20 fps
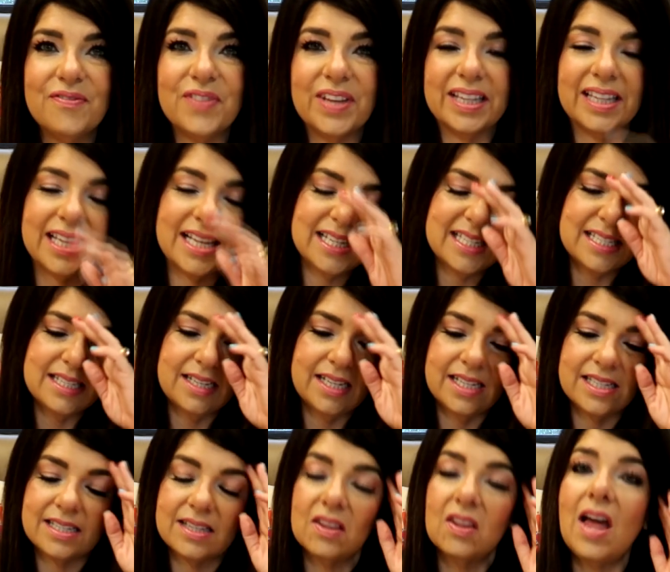Finley is,
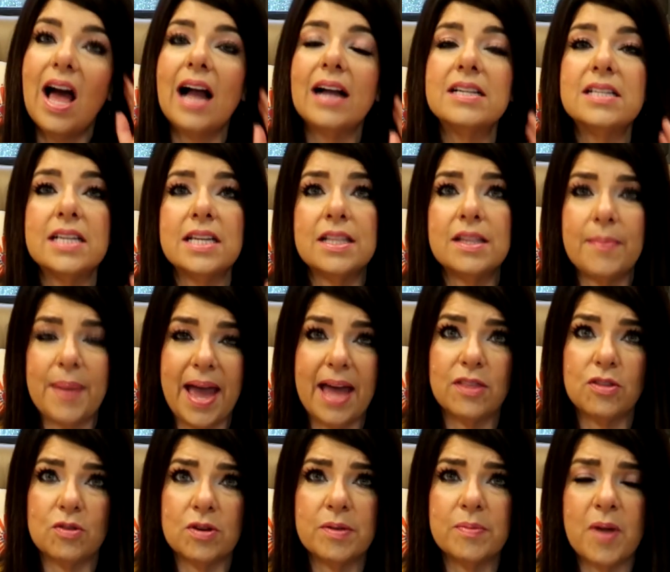is locked in the
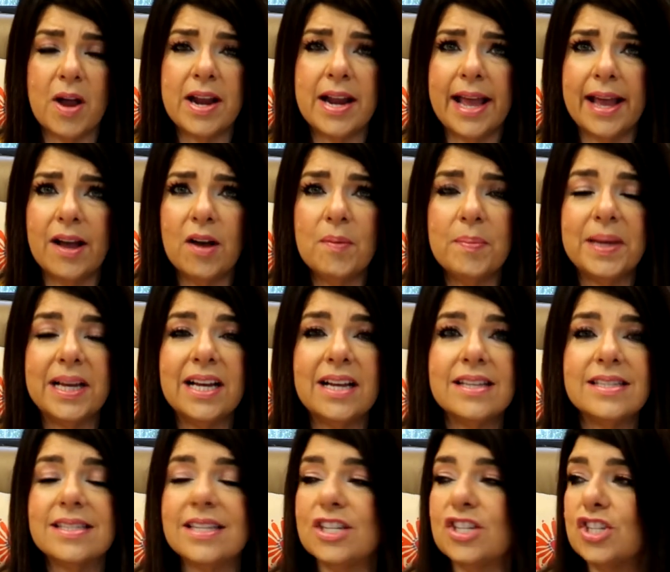bathroom right now
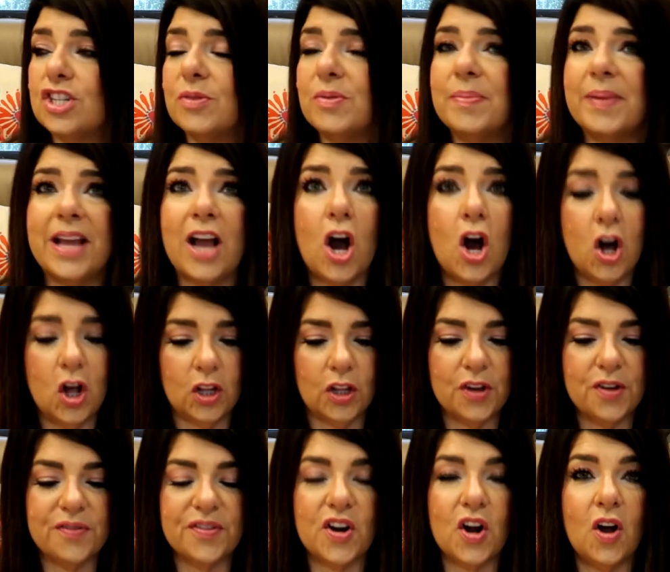because she would be all
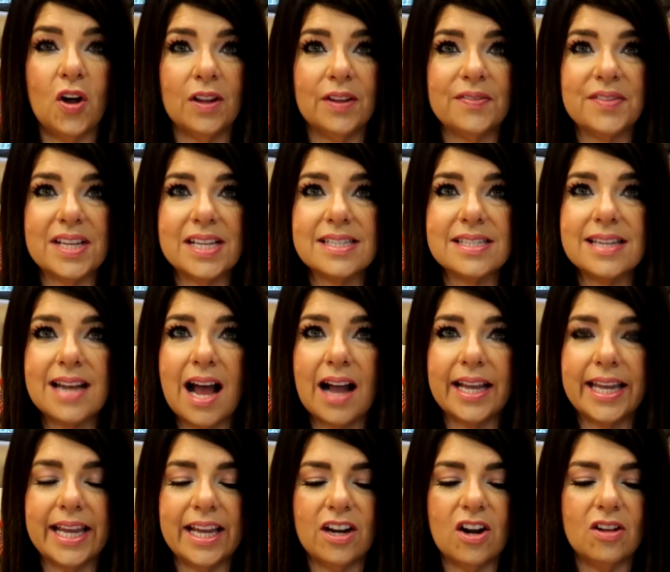over all of this,
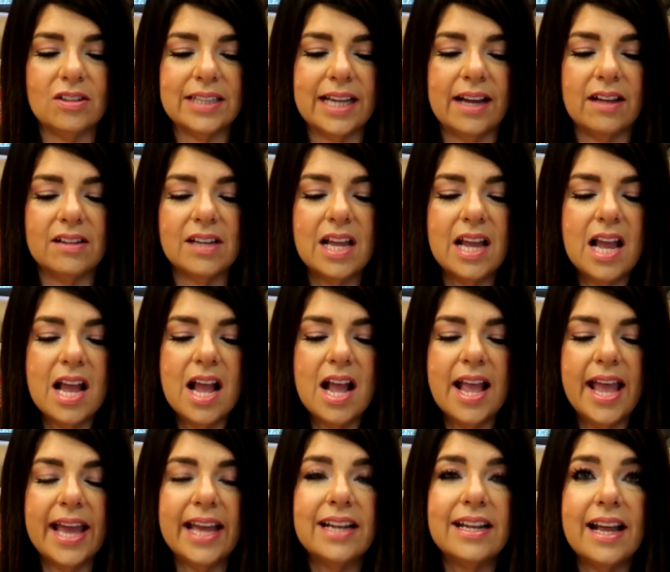knocking it all down.
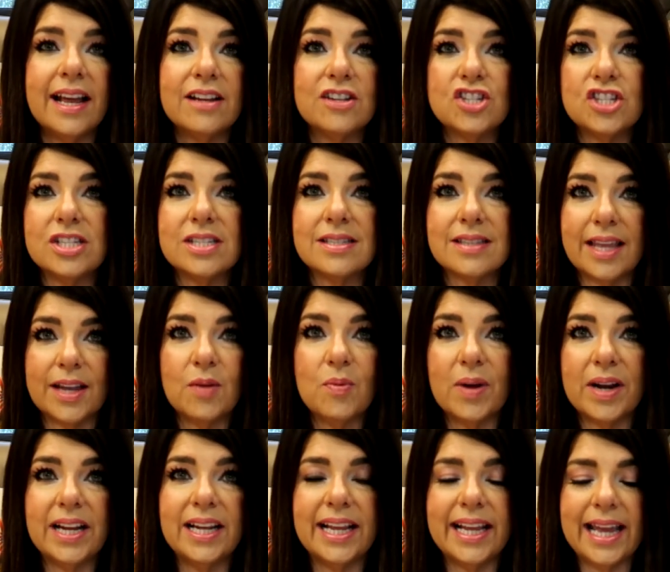And now she's like
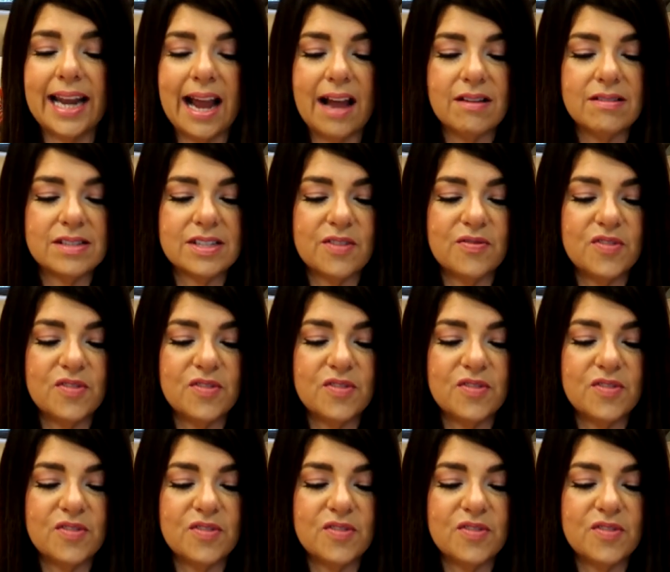wanting to get out.